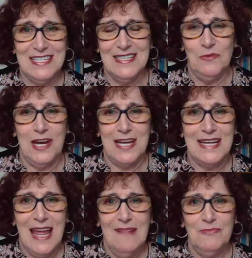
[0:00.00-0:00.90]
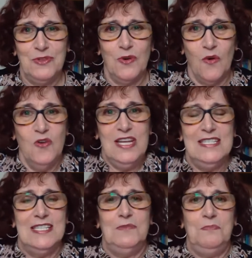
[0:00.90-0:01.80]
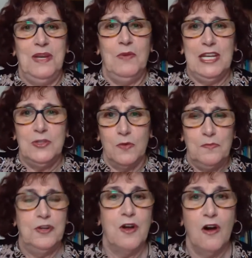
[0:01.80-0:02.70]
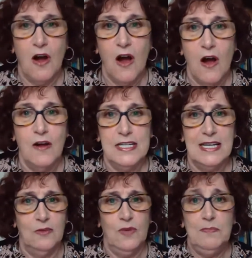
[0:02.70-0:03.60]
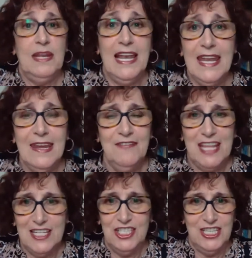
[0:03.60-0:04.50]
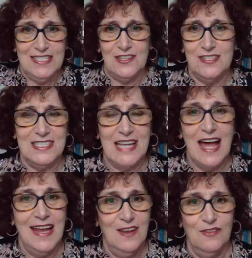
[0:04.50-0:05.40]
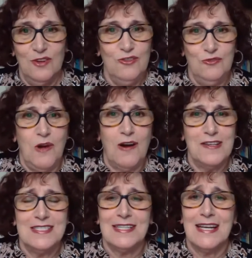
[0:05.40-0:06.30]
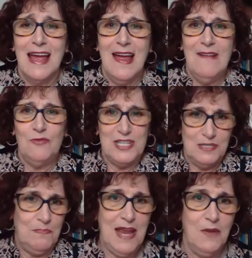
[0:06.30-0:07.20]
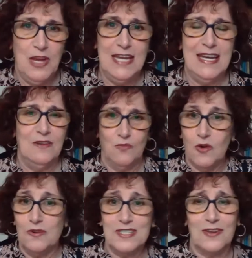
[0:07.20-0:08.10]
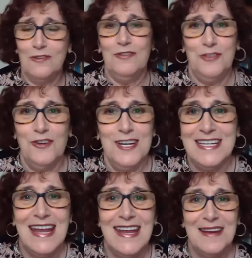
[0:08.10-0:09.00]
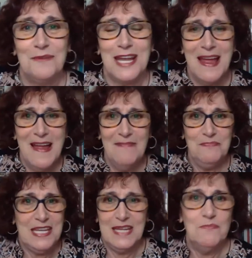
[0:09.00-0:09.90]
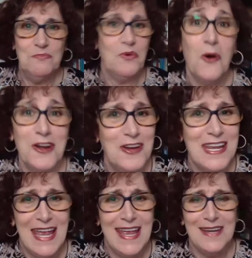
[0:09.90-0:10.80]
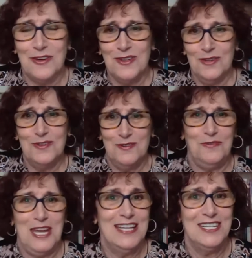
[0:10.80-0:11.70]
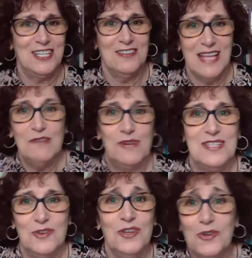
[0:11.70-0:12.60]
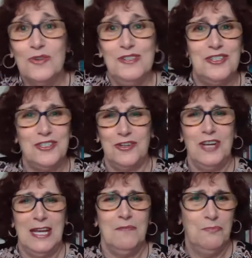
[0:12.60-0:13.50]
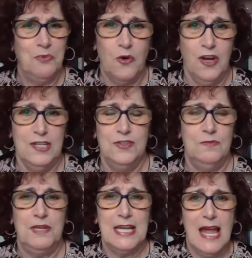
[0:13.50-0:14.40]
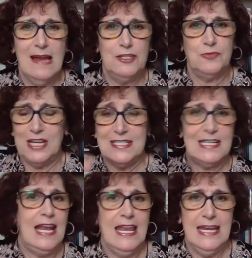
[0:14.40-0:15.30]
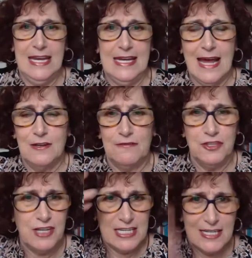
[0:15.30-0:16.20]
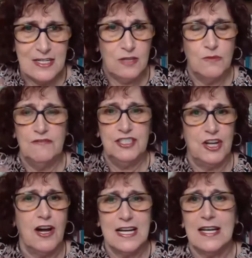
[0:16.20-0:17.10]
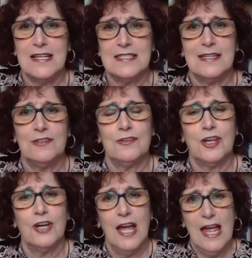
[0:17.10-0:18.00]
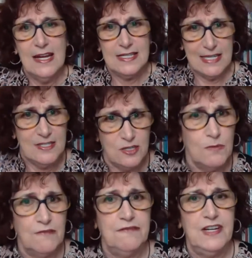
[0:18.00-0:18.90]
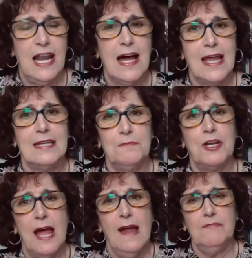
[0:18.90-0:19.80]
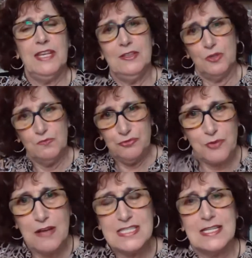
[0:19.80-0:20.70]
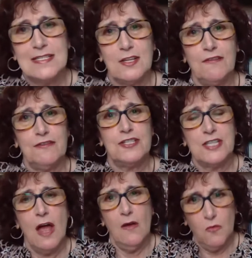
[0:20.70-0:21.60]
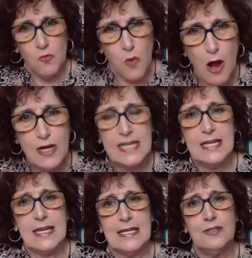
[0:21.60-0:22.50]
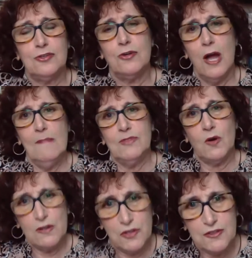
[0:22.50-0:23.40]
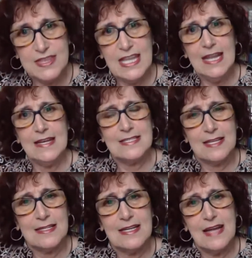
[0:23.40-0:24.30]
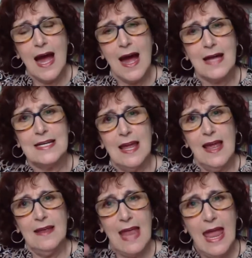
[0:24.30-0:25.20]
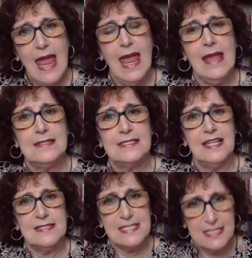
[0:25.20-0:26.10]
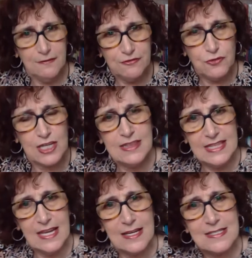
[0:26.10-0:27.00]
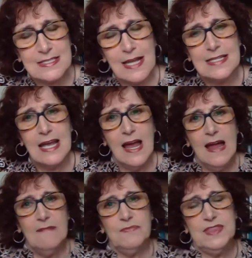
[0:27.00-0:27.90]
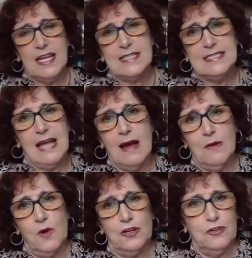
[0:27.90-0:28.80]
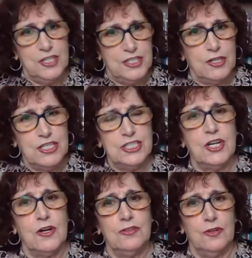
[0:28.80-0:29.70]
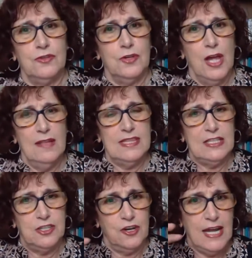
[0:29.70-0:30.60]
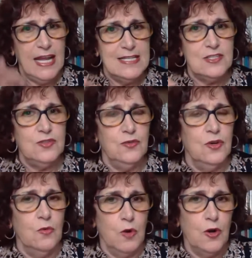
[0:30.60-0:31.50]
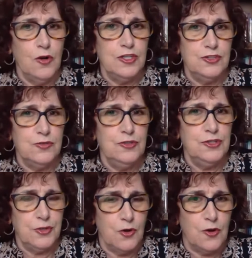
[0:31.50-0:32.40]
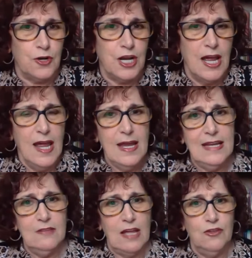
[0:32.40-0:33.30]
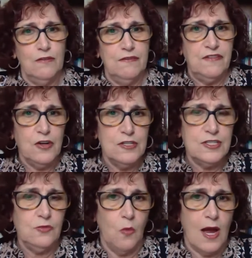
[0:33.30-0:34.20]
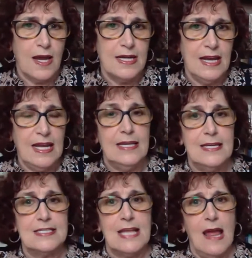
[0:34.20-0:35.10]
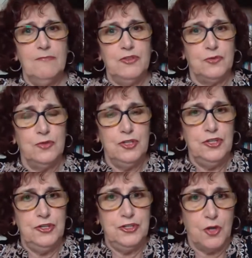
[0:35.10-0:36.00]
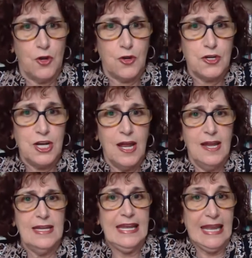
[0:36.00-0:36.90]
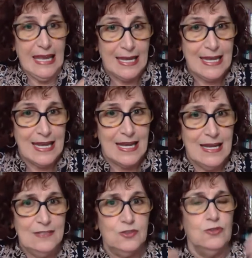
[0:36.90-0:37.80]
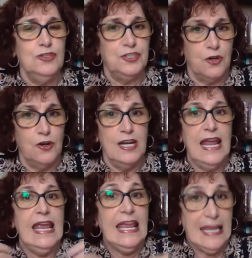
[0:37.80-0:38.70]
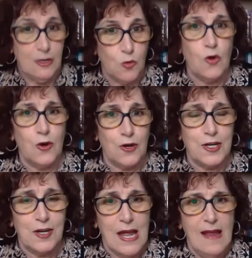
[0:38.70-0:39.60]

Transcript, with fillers: is when the Holy Spirit opened our heart and we believe that Jesus died on the cross and was buried and rose on the third day, and we became born again, a new creation. That was a huge turning point, to be translated out of the kingdom of darkness into the kingdom of light. But in the process of us walking into all the things that God has, there's different things that that I want to touch on that, that connects to the word to turn. And the first one is to turn in, to turn inward.